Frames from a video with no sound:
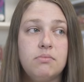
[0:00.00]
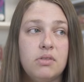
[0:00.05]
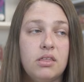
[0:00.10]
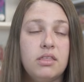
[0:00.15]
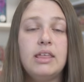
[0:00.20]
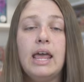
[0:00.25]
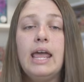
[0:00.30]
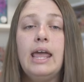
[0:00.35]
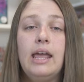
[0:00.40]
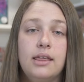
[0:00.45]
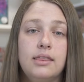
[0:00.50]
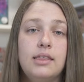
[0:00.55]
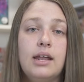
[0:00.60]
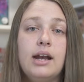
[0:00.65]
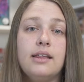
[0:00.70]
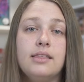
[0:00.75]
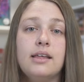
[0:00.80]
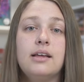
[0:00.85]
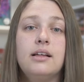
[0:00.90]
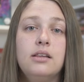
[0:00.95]
thing that
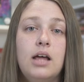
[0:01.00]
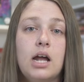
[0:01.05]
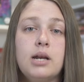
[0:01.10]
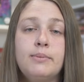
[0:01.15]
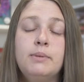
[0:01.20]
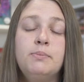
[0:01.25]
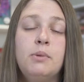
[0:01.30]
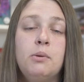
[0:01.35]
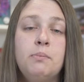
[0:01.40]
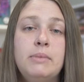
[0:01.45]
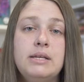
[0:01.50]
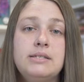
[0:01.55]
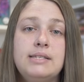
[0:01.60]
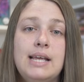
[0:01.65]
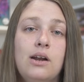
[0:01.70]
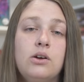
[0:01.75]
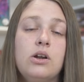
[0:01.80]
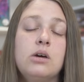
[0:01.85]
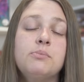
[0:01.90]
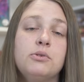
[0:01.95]
I think a lot of people miss
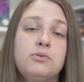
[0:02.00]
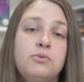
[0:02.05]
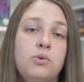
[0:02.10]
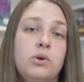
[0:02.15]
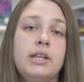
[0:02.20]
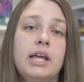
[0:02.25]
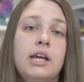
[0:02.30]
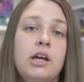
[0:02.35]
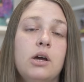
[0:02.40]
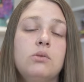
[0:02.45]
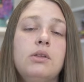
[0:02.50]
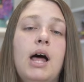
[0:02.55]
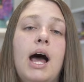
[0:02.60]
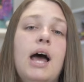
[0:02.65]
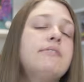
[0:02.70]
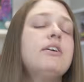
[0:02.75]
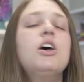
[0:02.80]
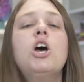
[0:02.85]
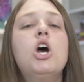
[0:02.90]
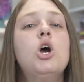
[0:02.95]
out on before they go
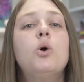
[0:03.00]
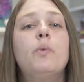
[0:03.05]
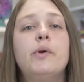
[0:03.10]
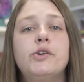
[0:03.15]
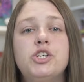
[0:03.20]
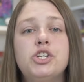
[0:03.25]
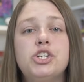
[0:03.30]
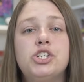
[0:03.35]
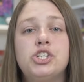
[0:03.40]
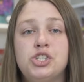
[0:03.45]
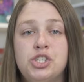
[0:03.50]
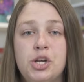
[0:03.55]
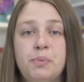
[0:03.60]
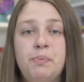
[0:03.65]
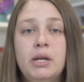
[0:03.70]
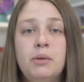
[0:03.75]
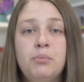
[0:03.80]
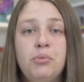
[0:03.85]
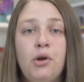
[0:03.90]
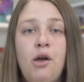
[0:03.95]
live, which is
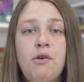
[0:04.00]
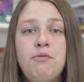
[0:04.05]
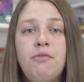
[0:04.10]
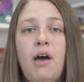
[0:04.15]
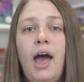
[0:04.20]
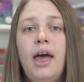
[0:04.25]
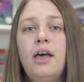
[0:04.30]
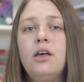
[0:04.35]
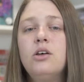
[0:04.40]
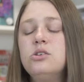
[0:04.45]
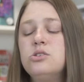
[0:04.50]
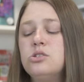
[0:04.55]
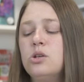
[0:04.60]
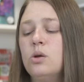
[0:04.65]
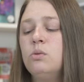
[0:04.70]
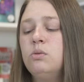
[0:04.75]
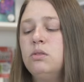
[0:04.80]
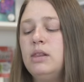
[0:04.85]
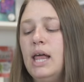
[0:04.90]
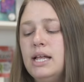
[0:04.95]
shipping profiles. So
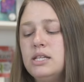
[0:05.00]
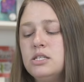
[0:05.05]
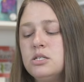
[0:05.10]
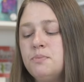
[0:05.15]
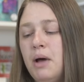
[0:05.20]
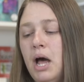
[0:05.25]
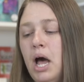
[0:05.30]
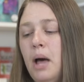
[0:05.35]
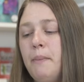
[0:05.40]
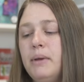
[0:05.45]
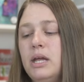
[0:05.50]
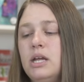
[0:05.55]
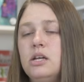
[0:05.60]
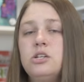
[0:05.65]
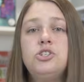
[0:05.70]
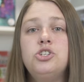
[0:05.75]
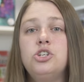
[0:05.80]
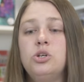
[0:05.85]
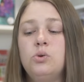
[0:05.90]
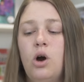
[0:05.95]
let's pop
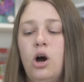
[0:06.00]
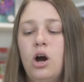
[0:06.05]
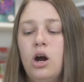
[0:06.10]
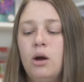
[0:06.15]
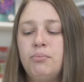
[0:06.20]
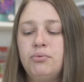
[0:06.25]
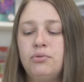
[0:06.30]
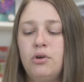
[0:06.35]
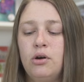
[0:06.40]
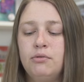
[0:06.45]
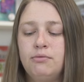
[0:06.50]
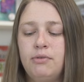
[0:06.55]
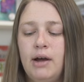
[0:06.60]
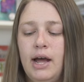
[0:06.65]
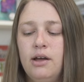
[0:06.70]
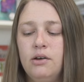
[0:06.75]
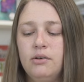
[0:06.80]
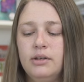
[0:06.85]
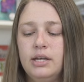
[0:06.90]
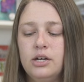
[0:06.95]
into our
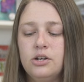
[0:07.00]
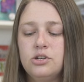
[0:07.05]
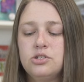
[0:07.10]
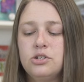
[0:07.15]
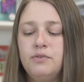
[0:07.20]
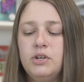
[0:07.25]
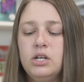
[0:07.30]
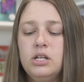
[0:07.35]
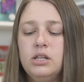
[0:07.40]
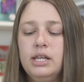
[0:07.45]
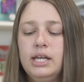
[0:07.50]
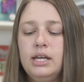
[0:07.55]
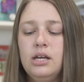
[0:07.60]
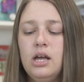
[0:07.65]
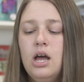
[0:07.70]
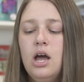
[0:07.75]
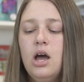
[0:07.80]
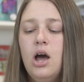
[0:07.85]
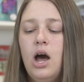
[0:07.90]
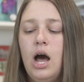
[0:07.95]
profile here. So if you click
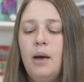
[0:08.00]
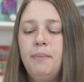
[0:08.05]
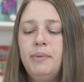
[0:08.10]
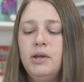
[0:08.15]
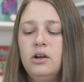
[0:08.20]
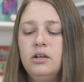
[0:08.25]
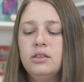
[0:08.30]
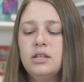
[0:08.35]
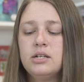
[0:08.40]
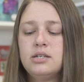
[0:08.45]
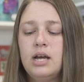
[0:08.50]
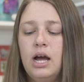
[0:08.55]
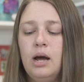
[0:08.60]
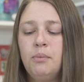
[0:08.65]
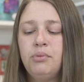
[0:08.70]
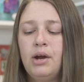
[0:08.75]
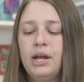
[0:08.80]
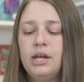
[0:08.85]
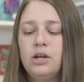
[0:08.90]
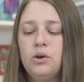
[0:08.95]
up here in the top right